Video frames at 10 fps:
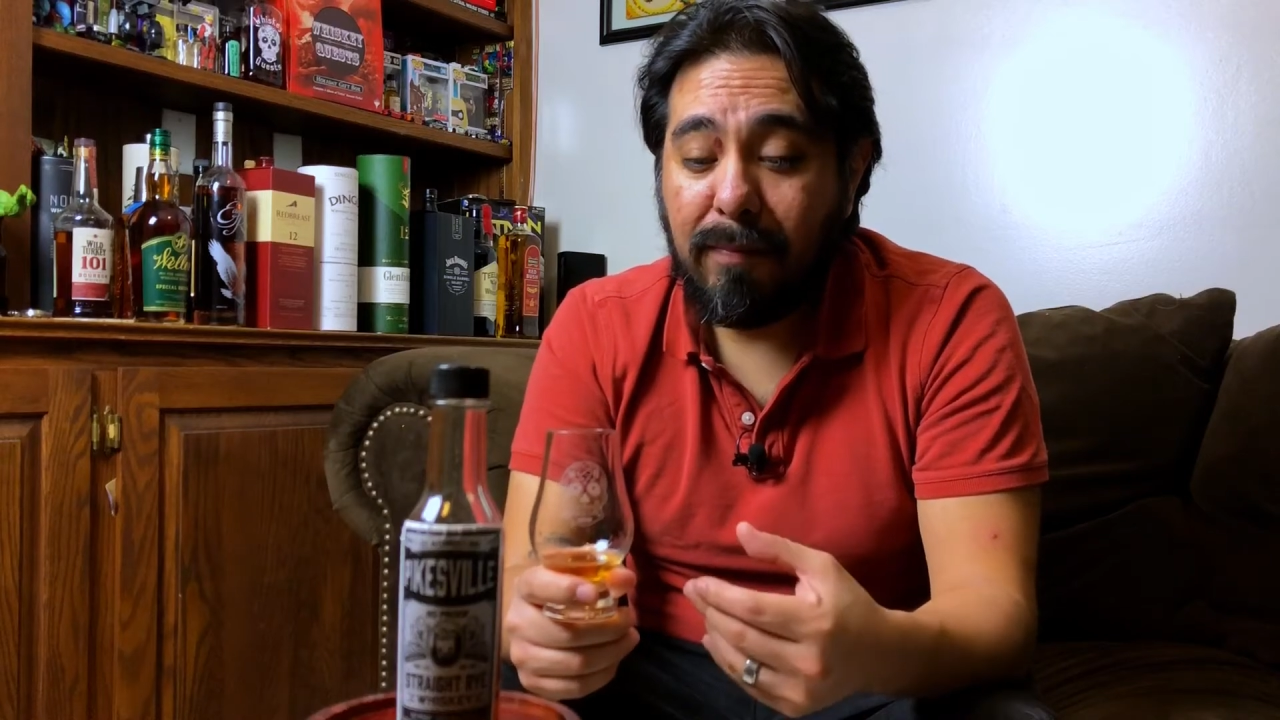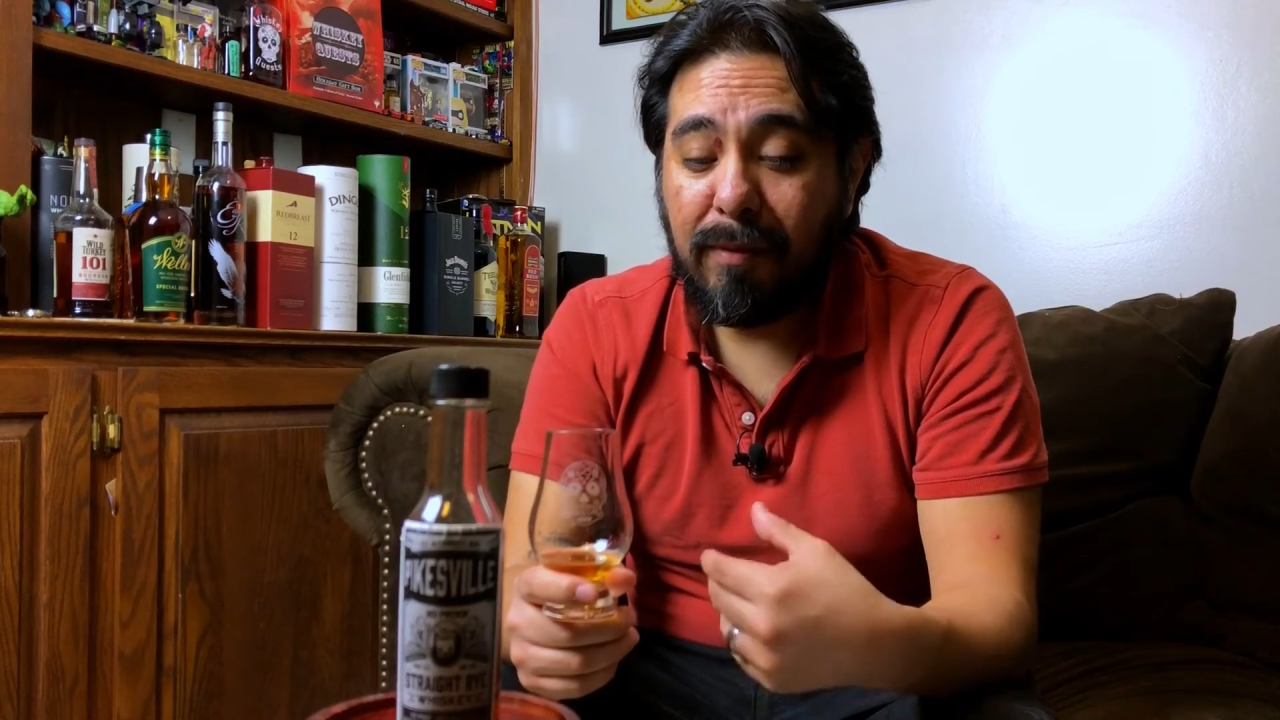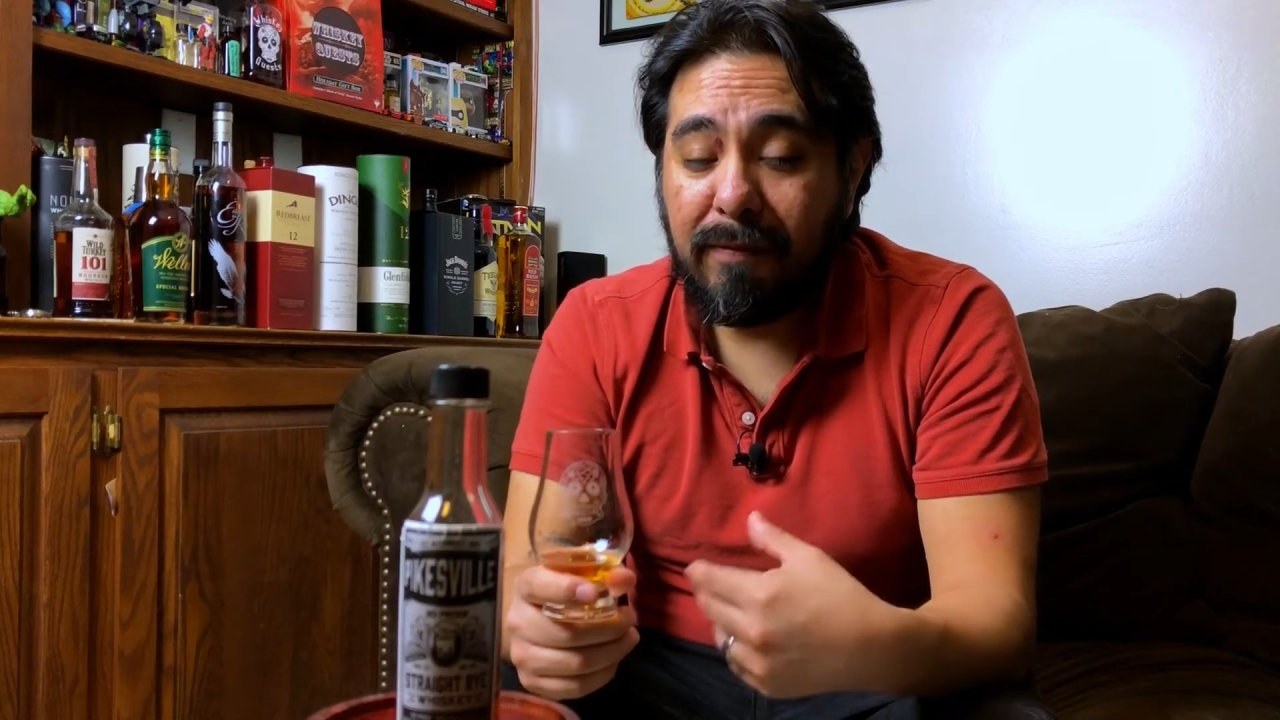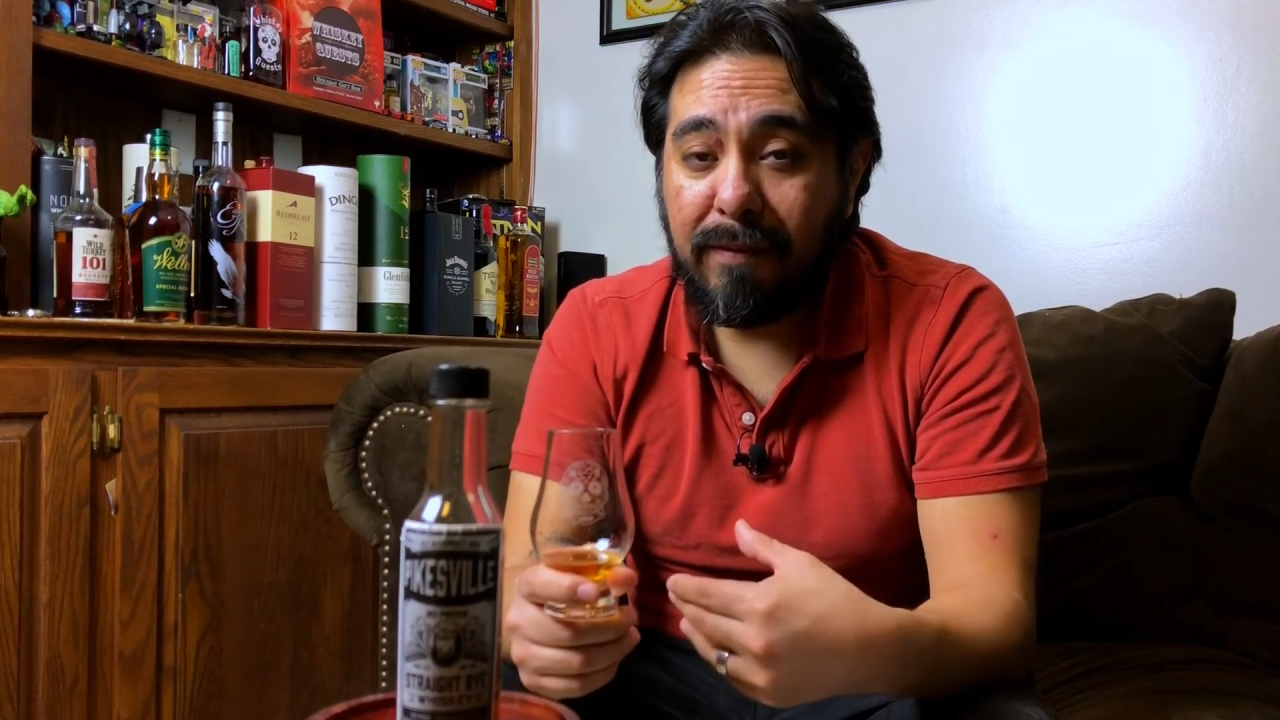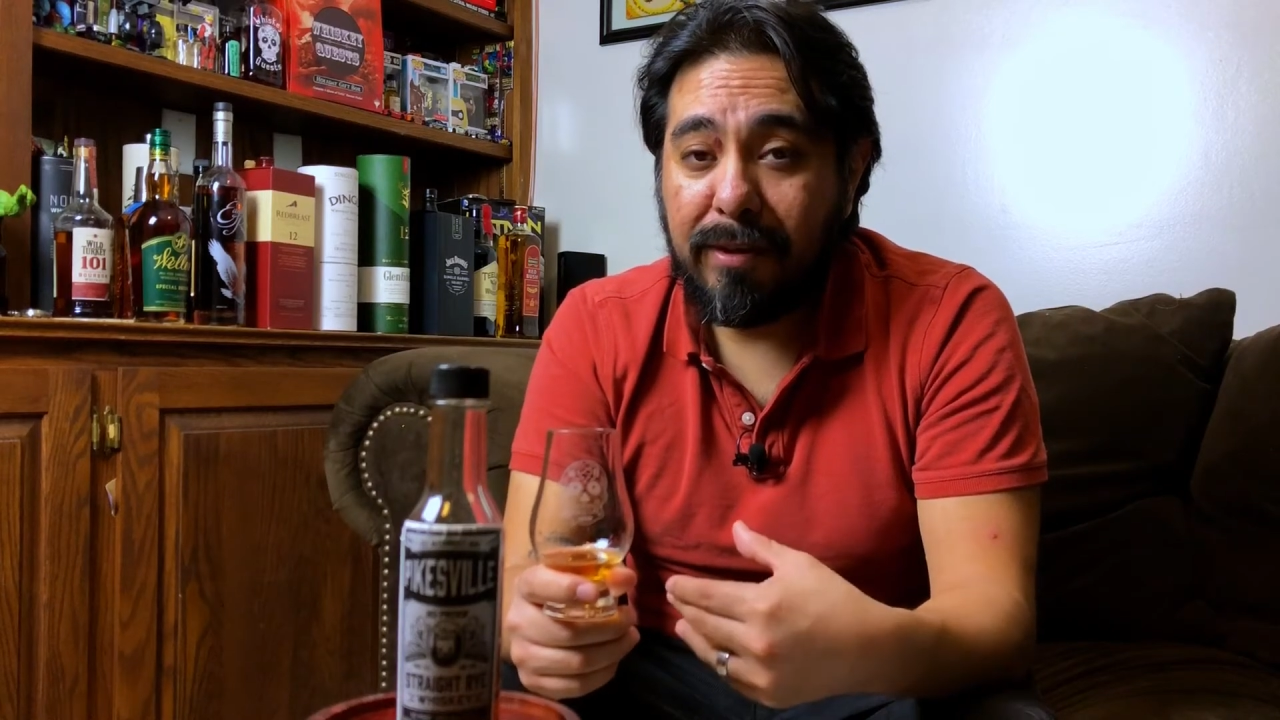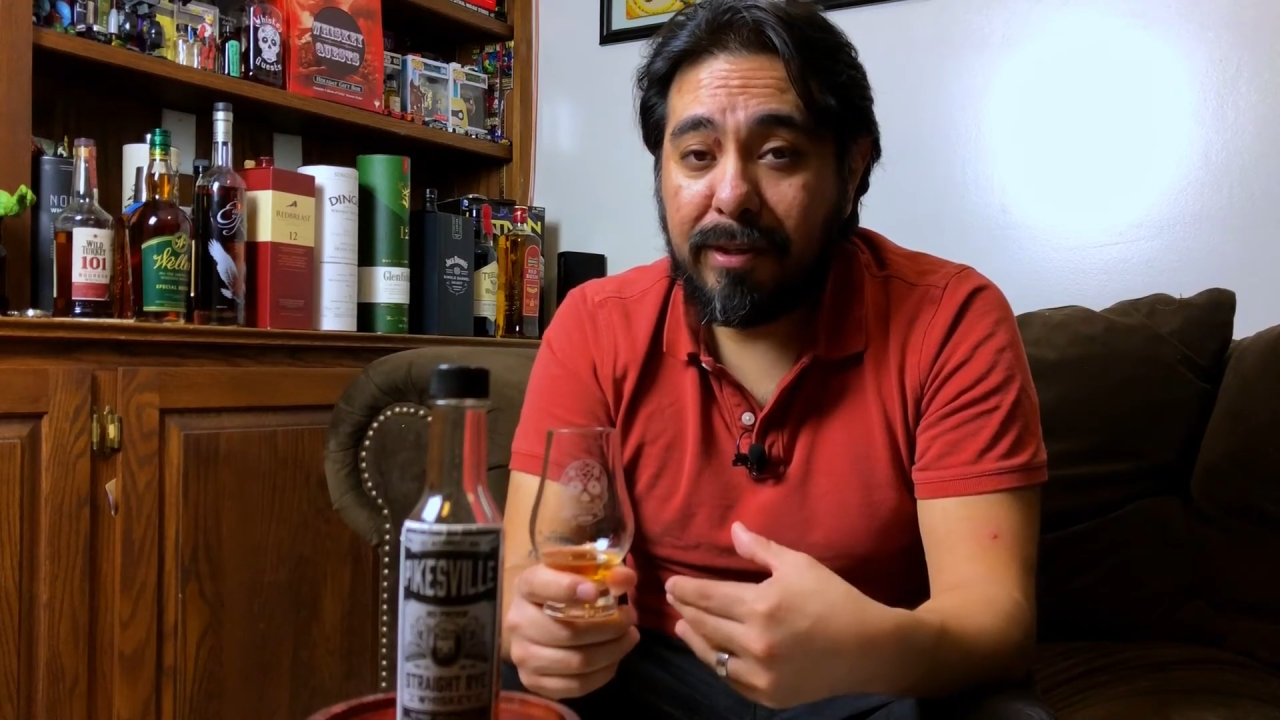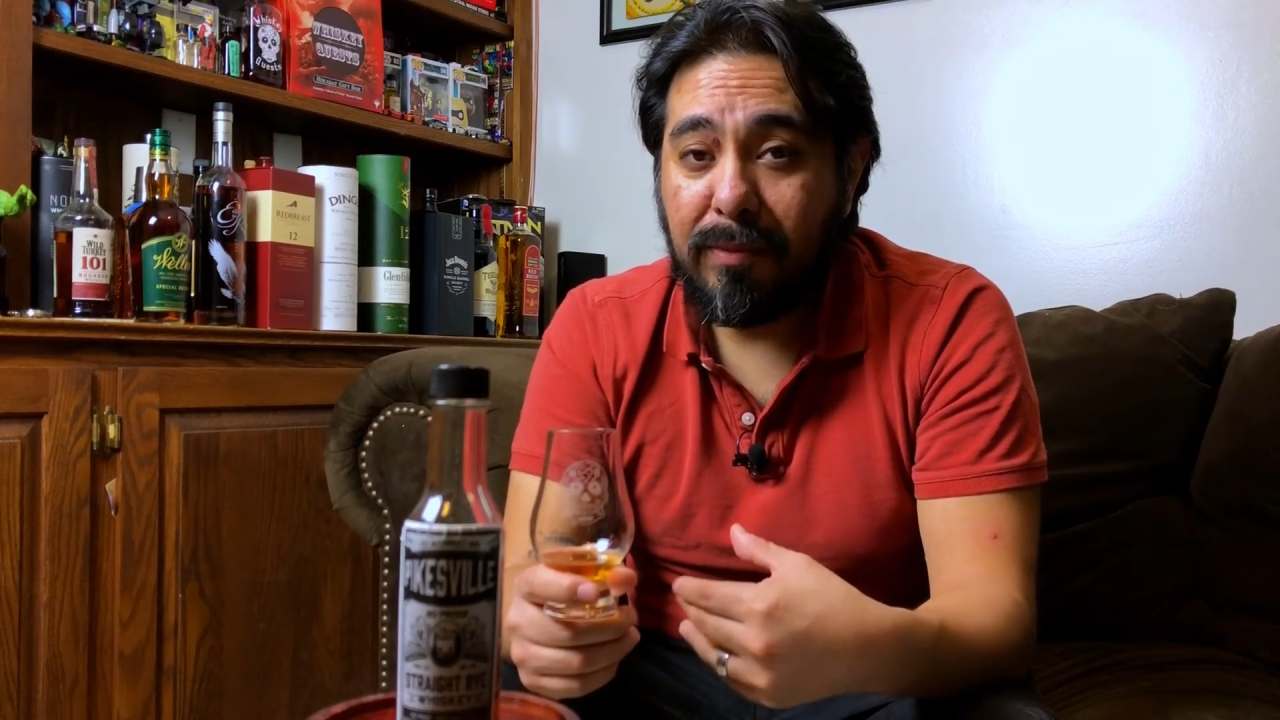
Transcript: prefer it